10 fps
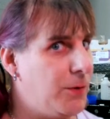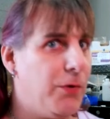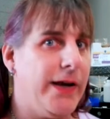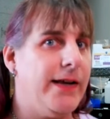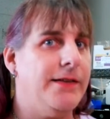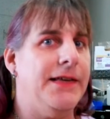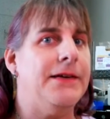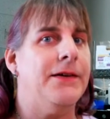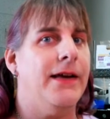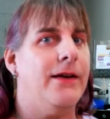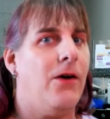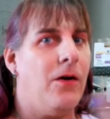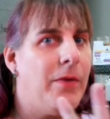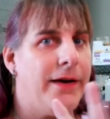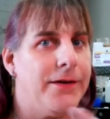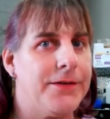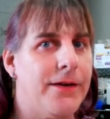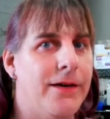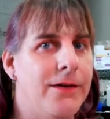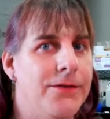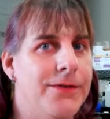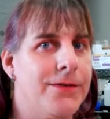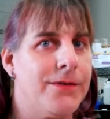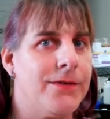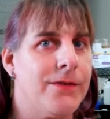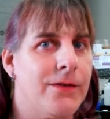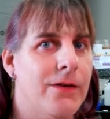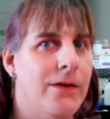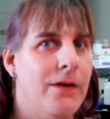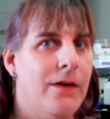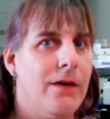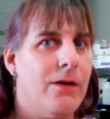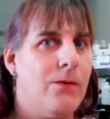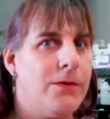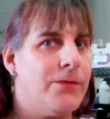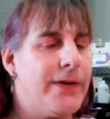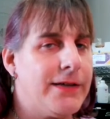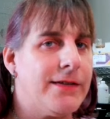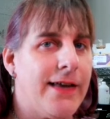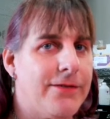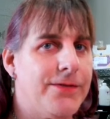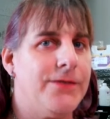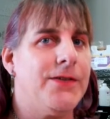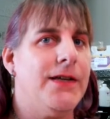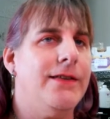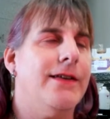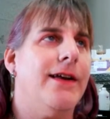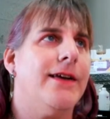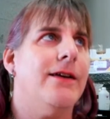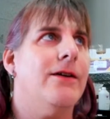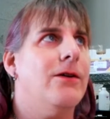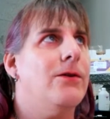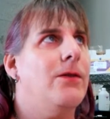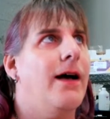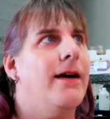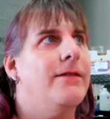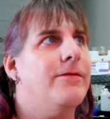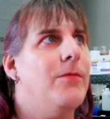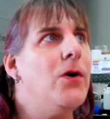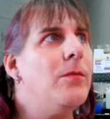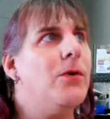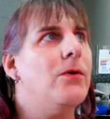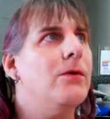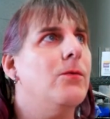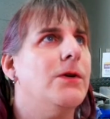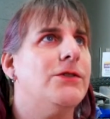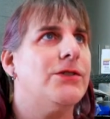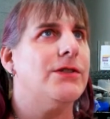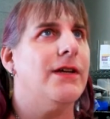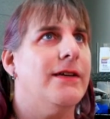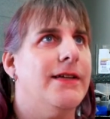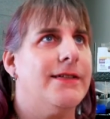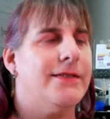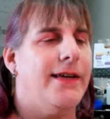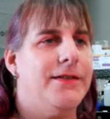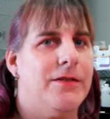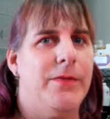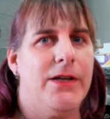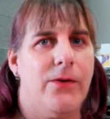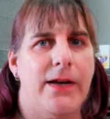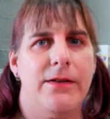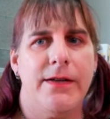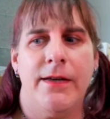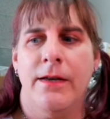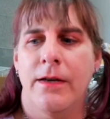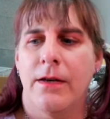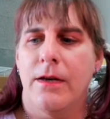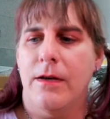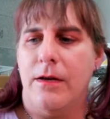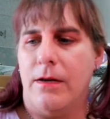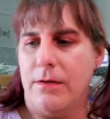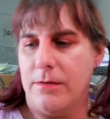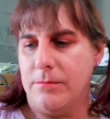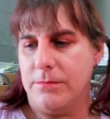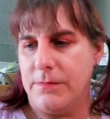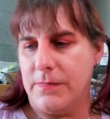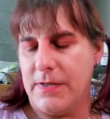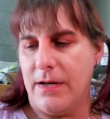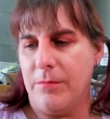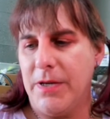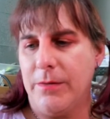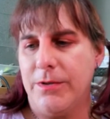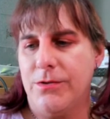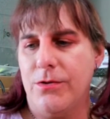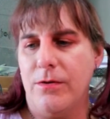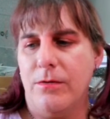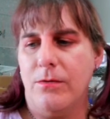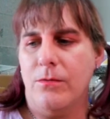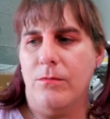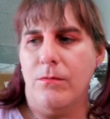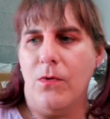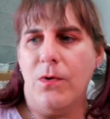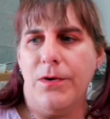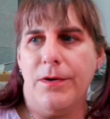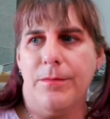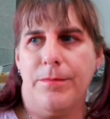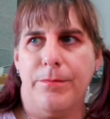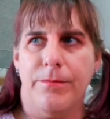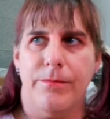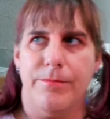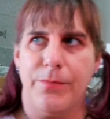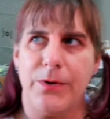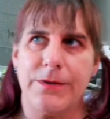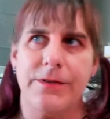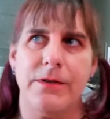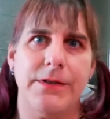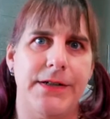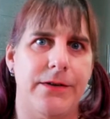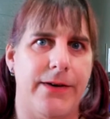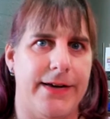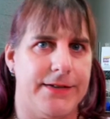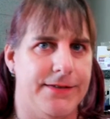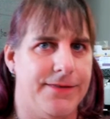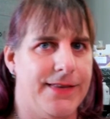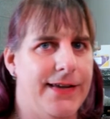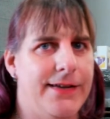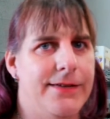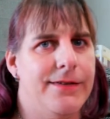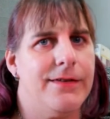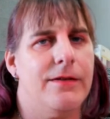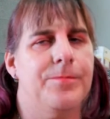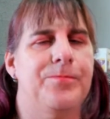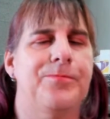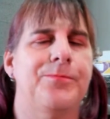We're breaking the internet all by ourselves. Once we get to that 50, then I can go live mobile, which excites me greatly. Then I'll be able to do more personal and interactive things.